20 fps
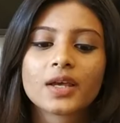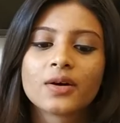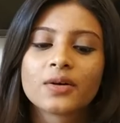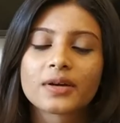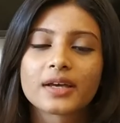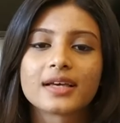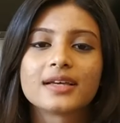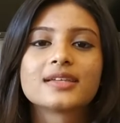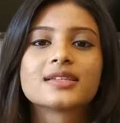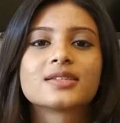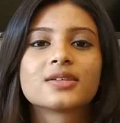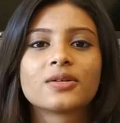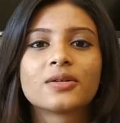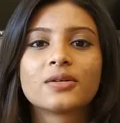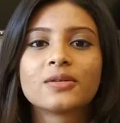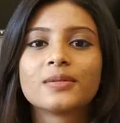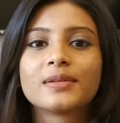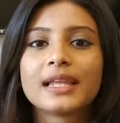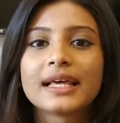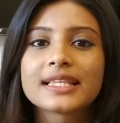Okay,
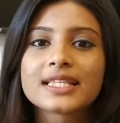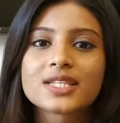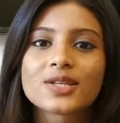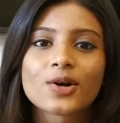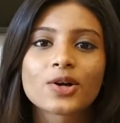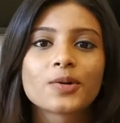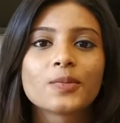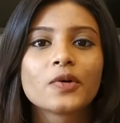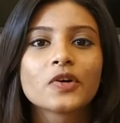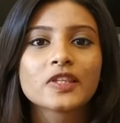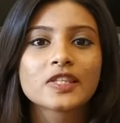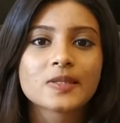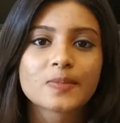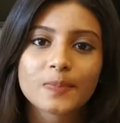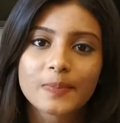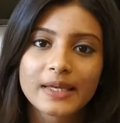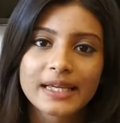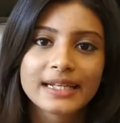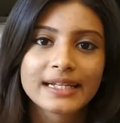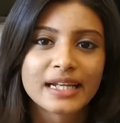so let's talk about
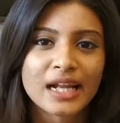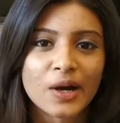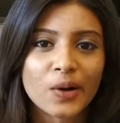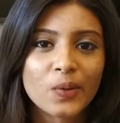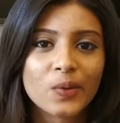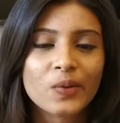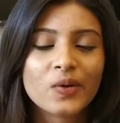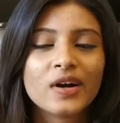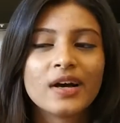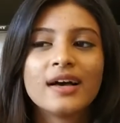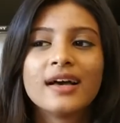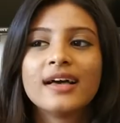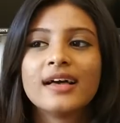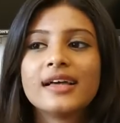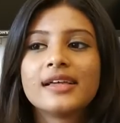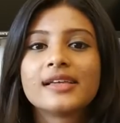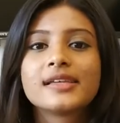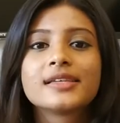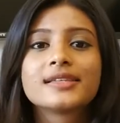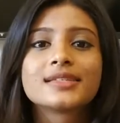speed now.
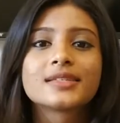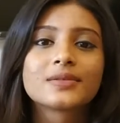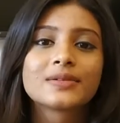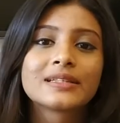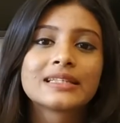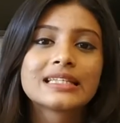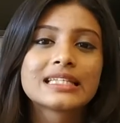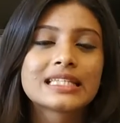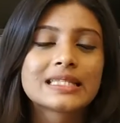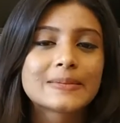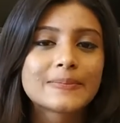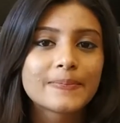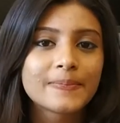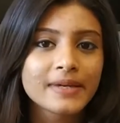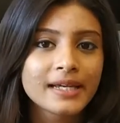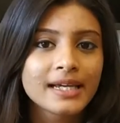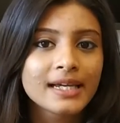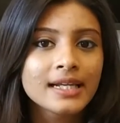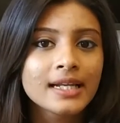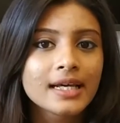So the
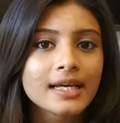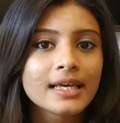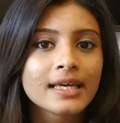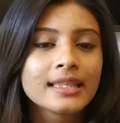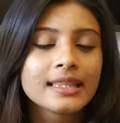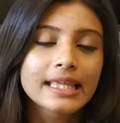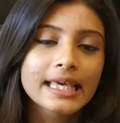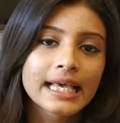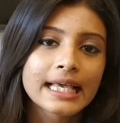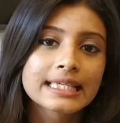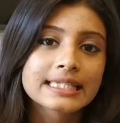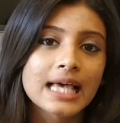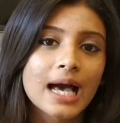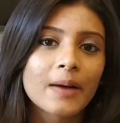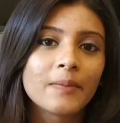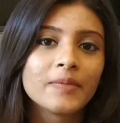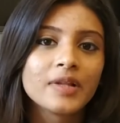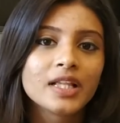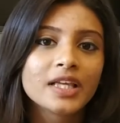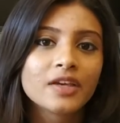speed in the
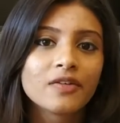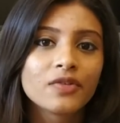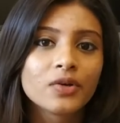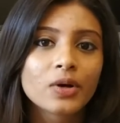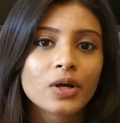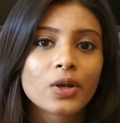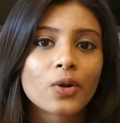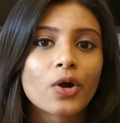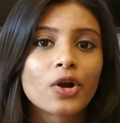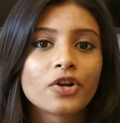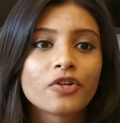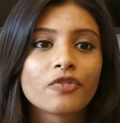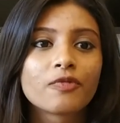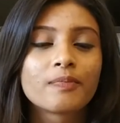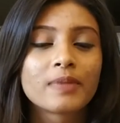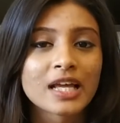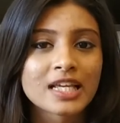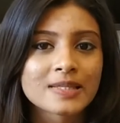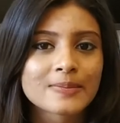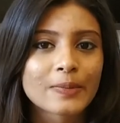exam will give you a lot of
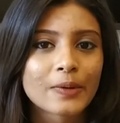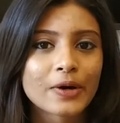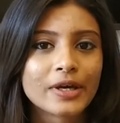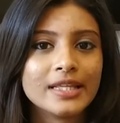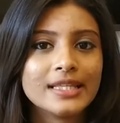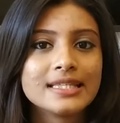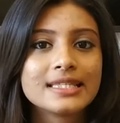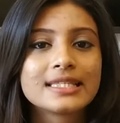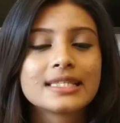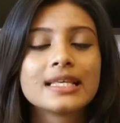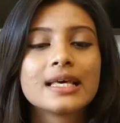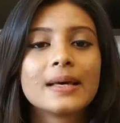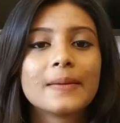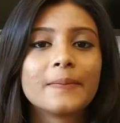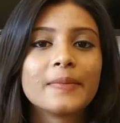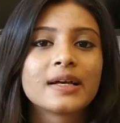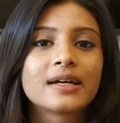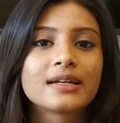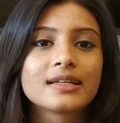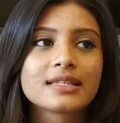plus points,
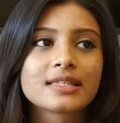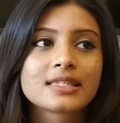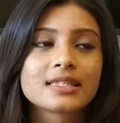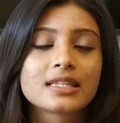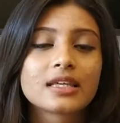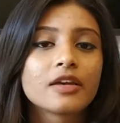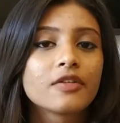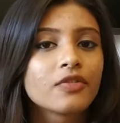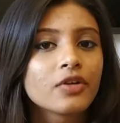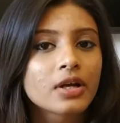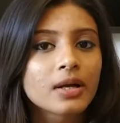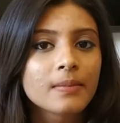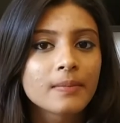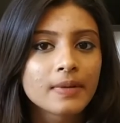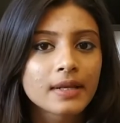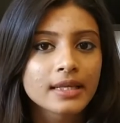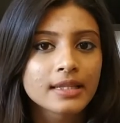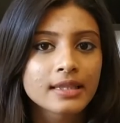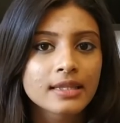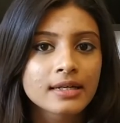because if you
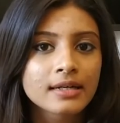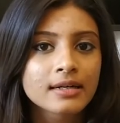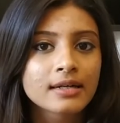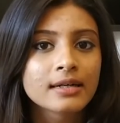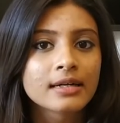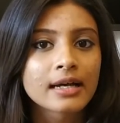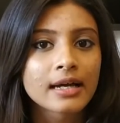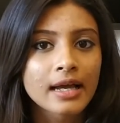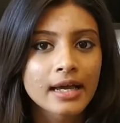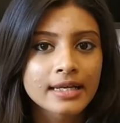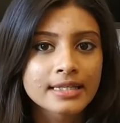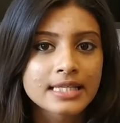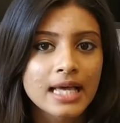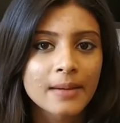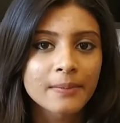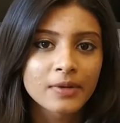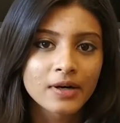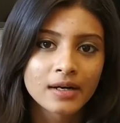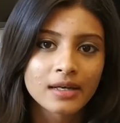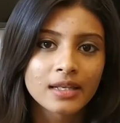complete the
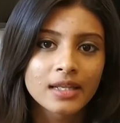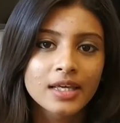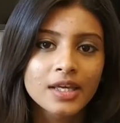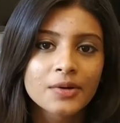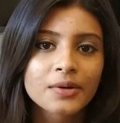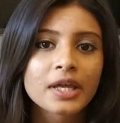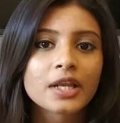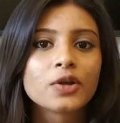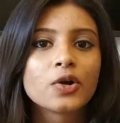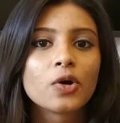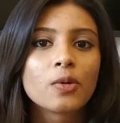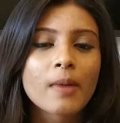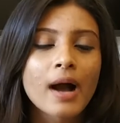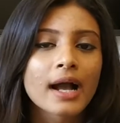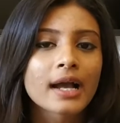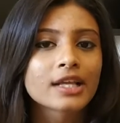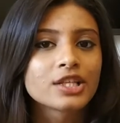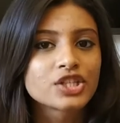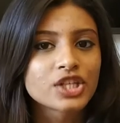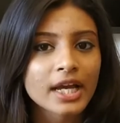exam early, you can go
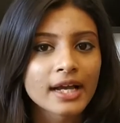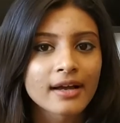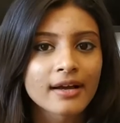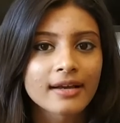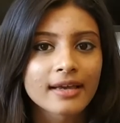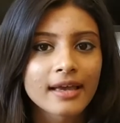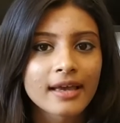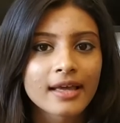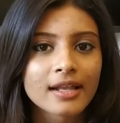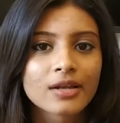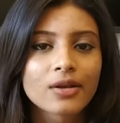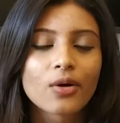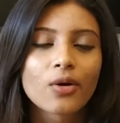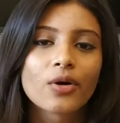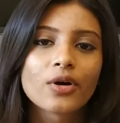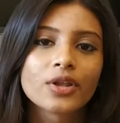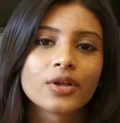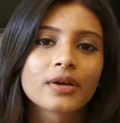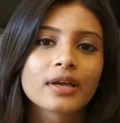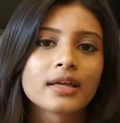back and check again,
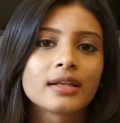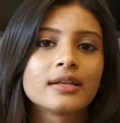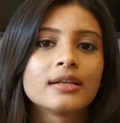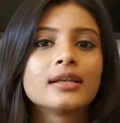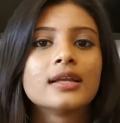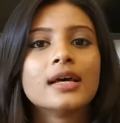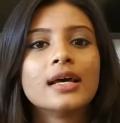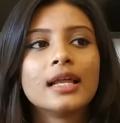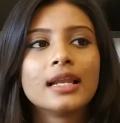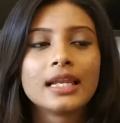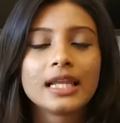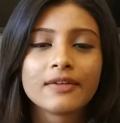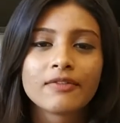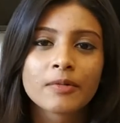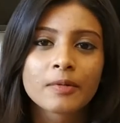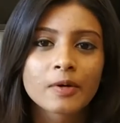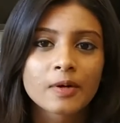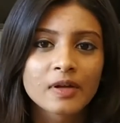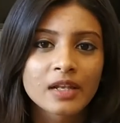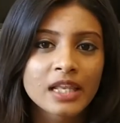or you can leave
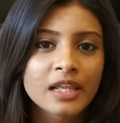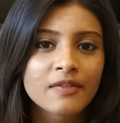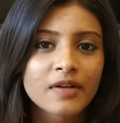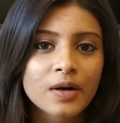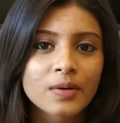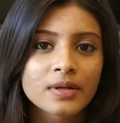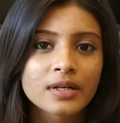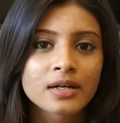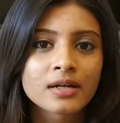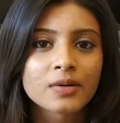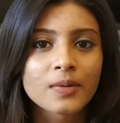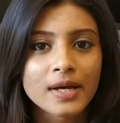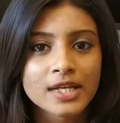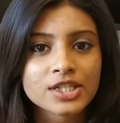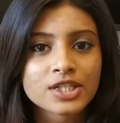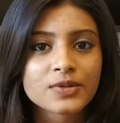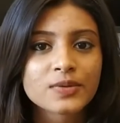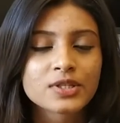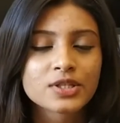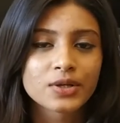out a
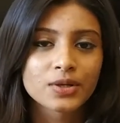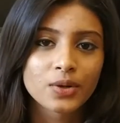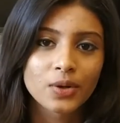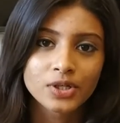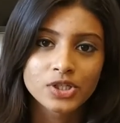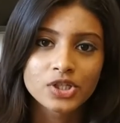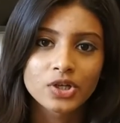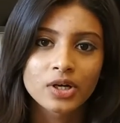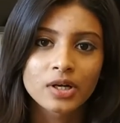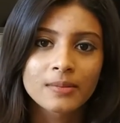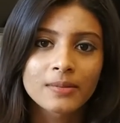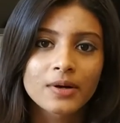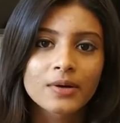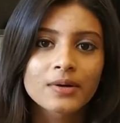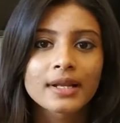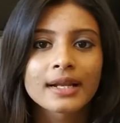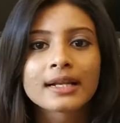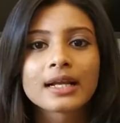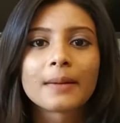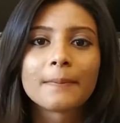question which you're not sure
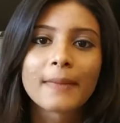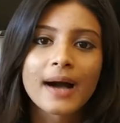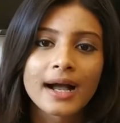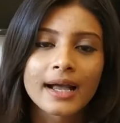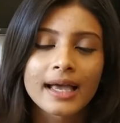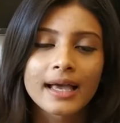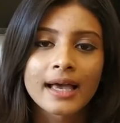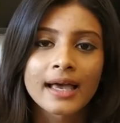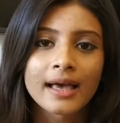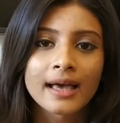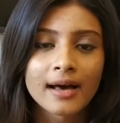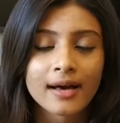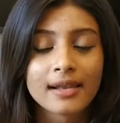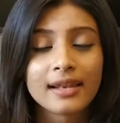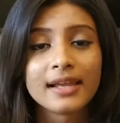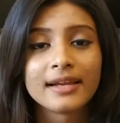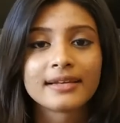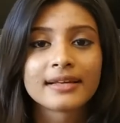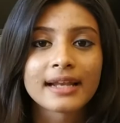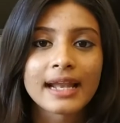about and come back
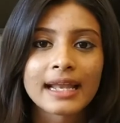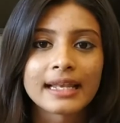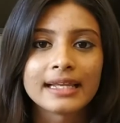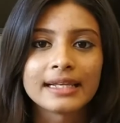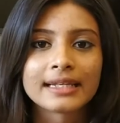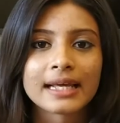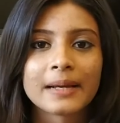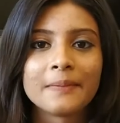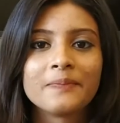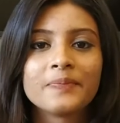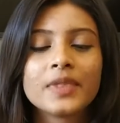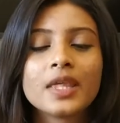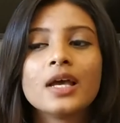later anytime.